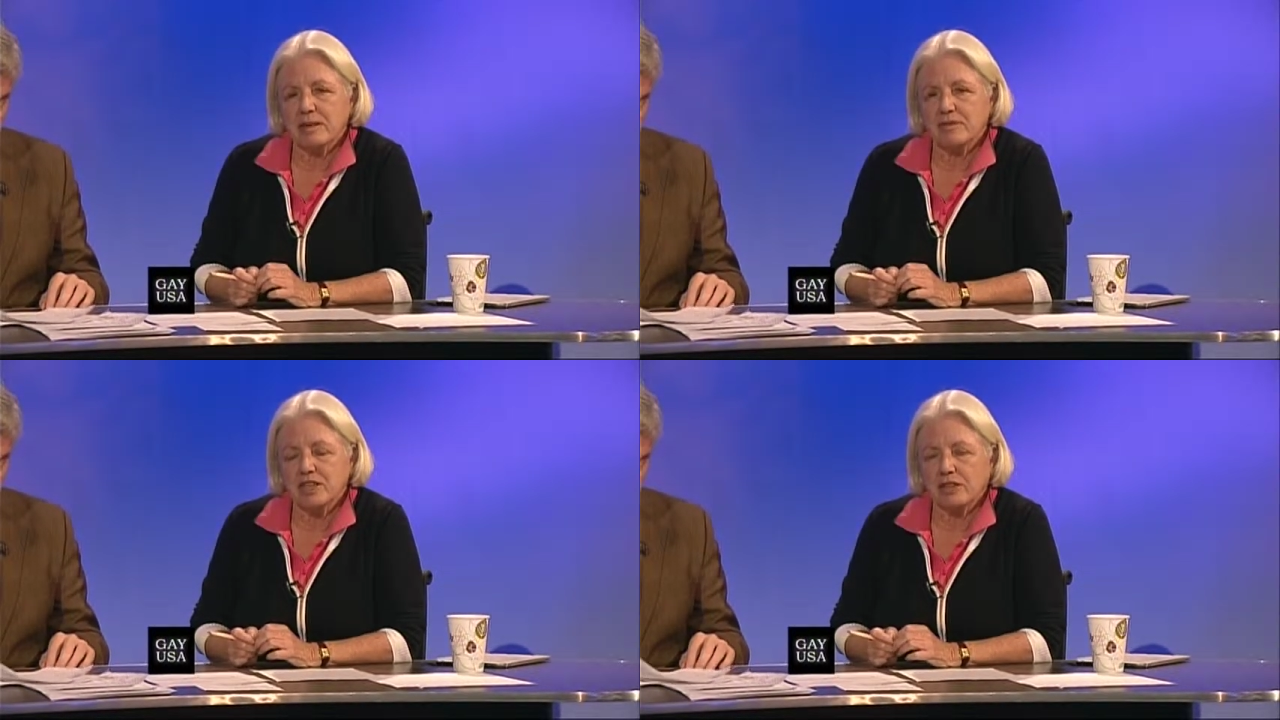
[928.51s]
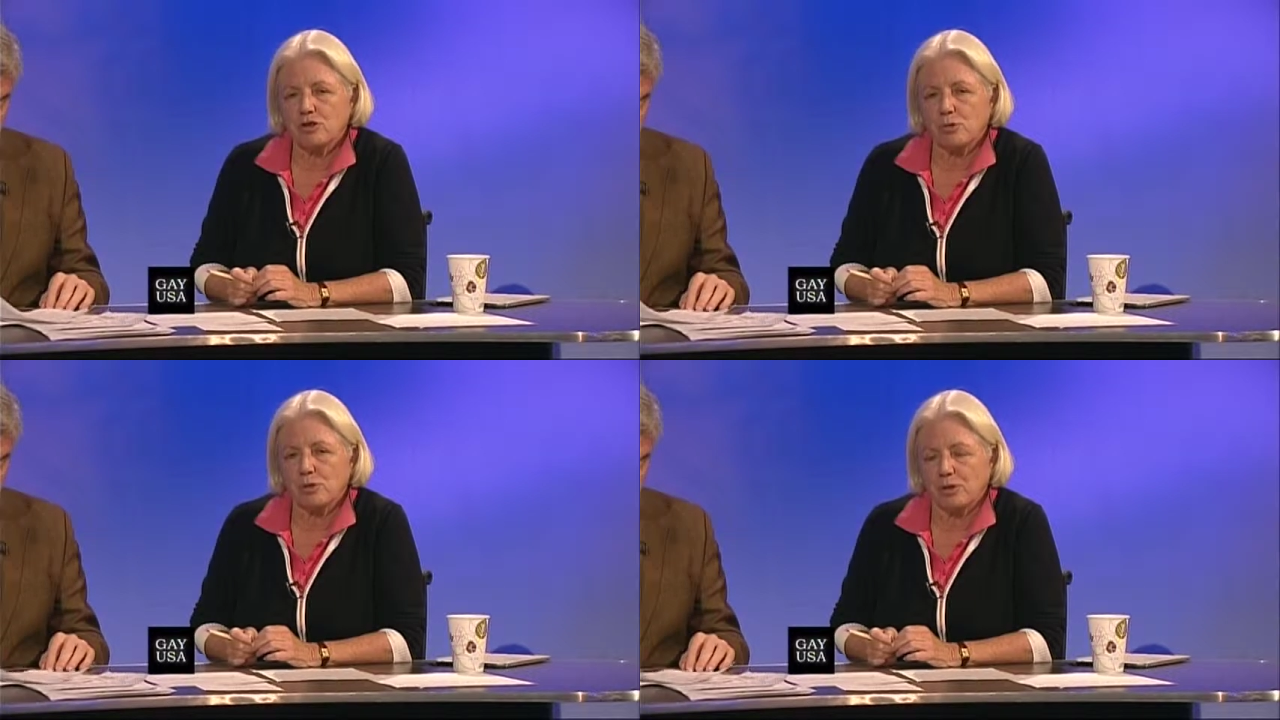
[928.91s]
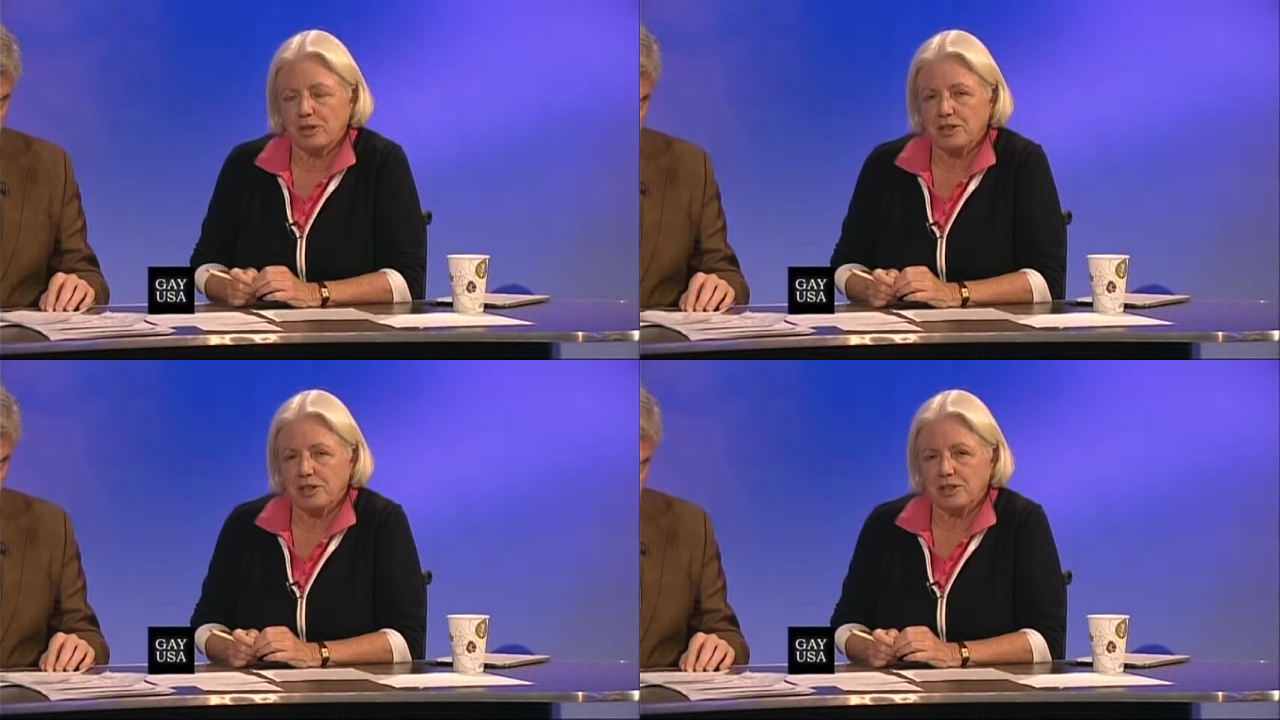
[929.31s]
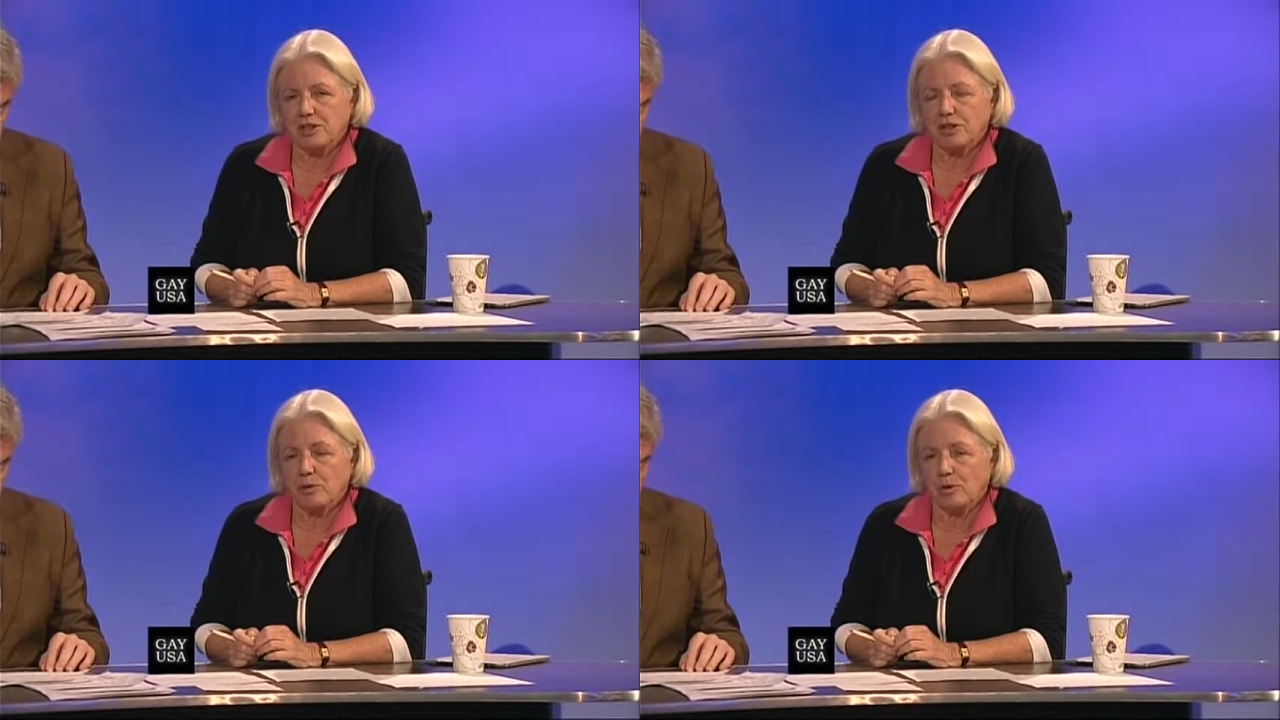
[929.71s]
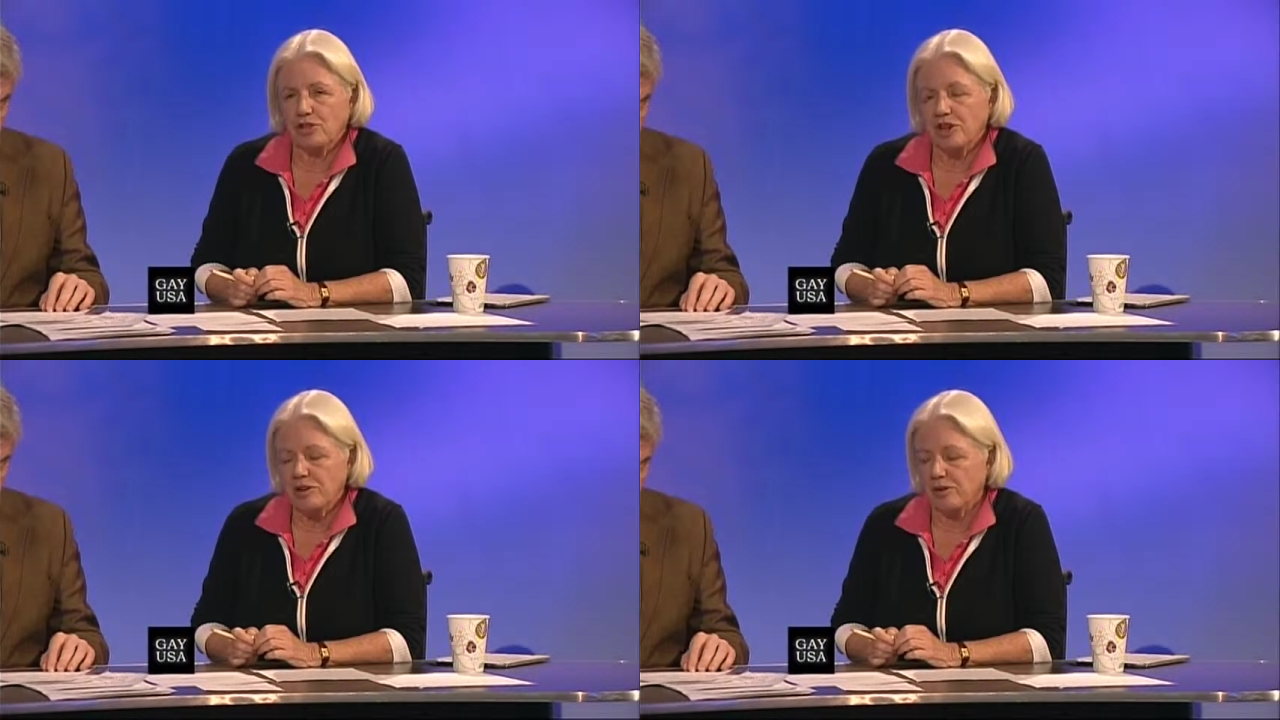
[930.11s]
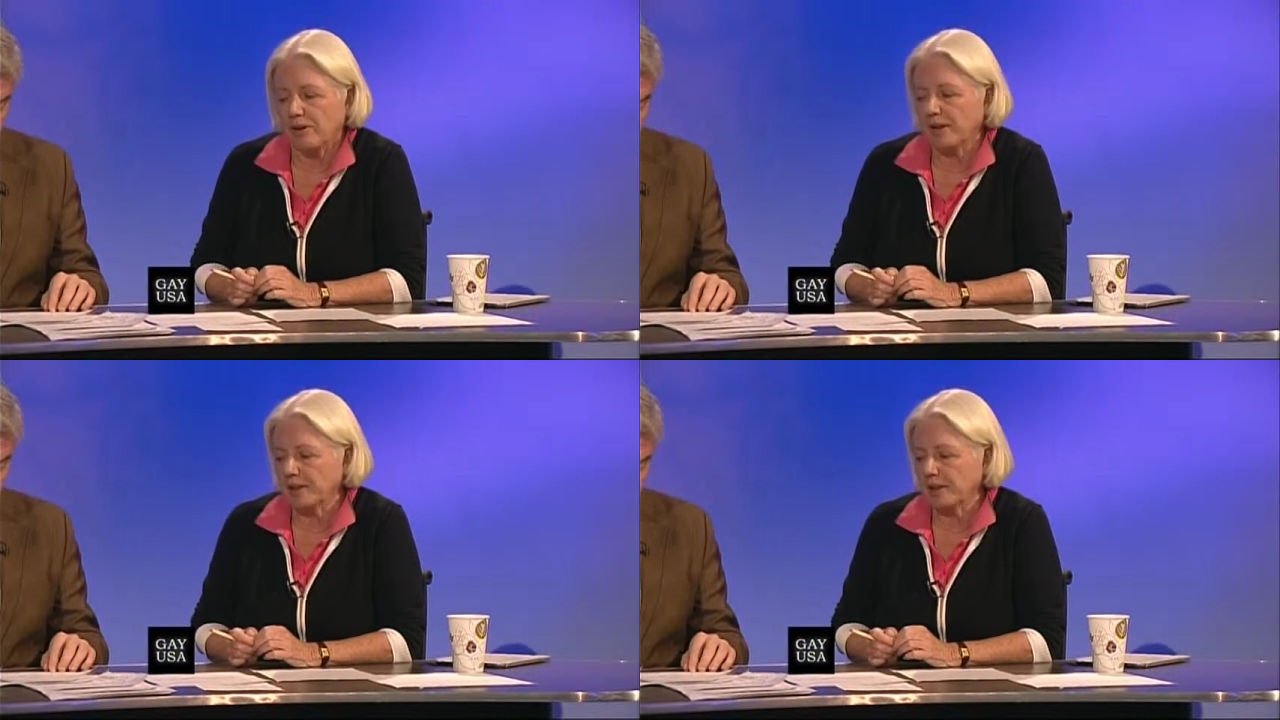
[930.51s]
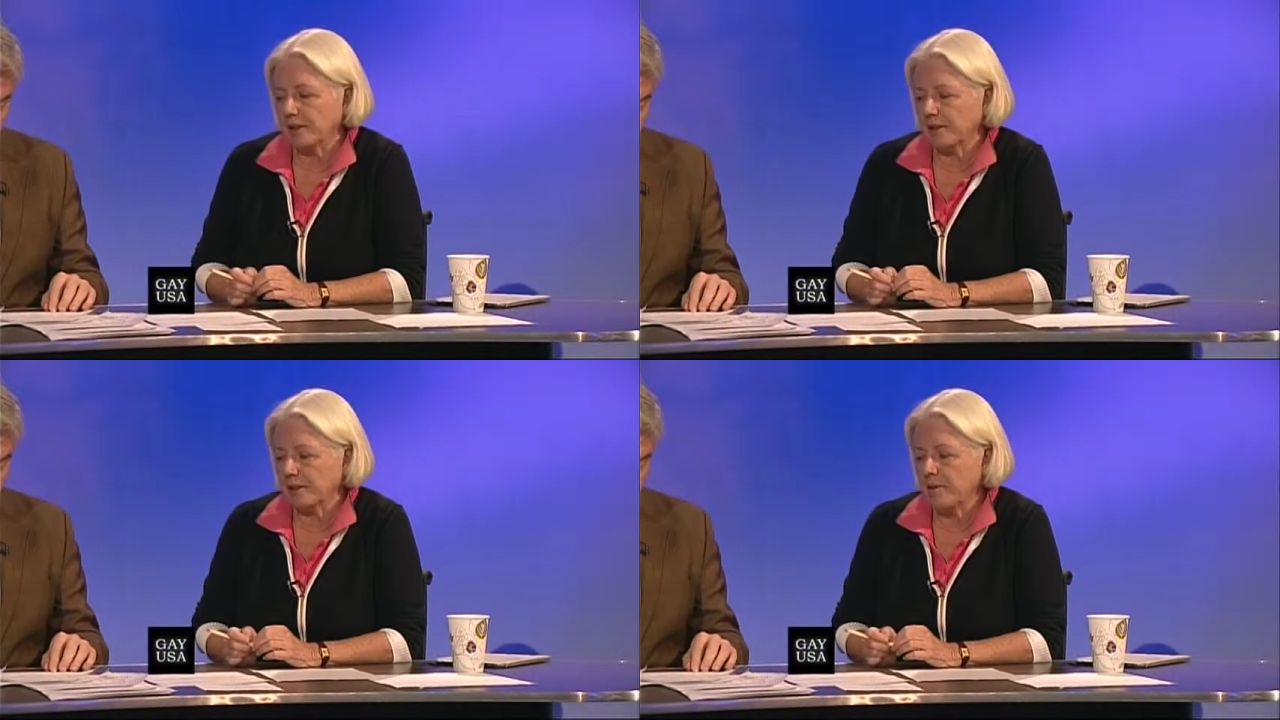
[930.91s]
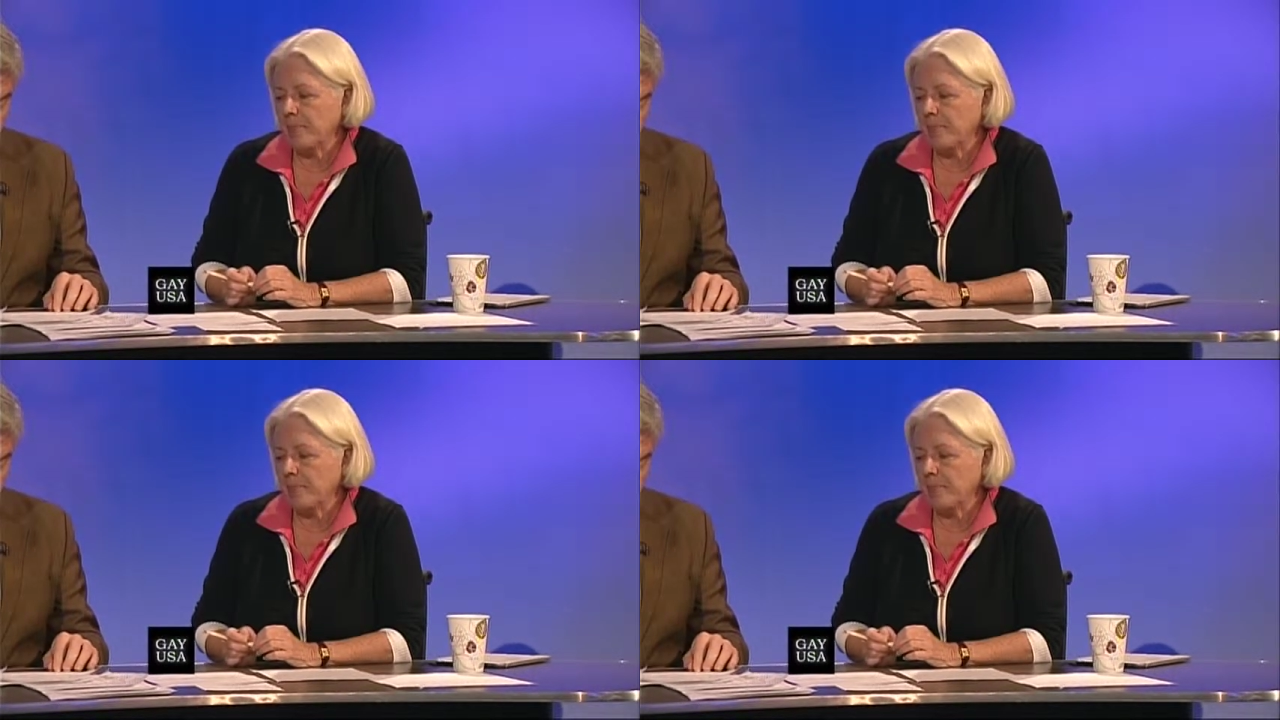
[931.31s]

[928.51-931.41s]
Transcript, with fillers: of sexual orientation or gender identity.